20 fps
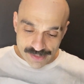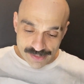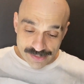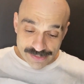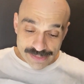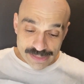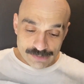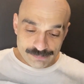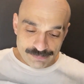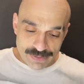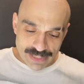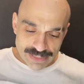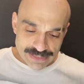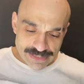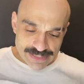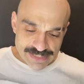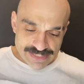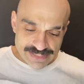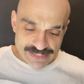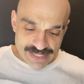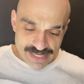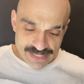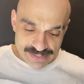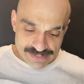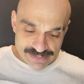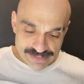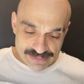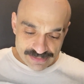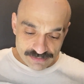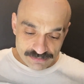He passed his
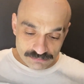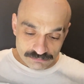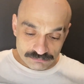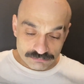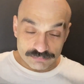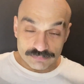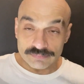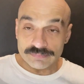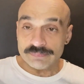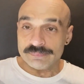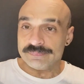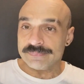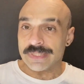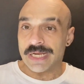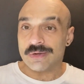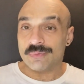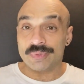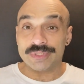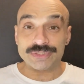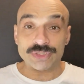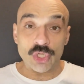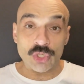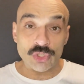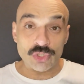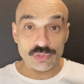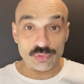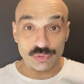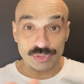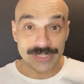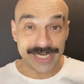test. Now we don't
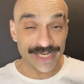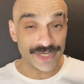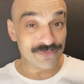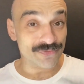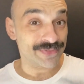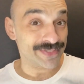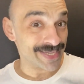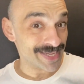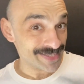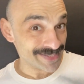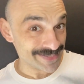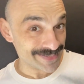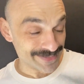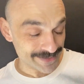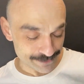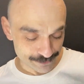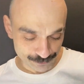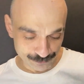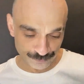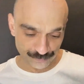know what kind of test.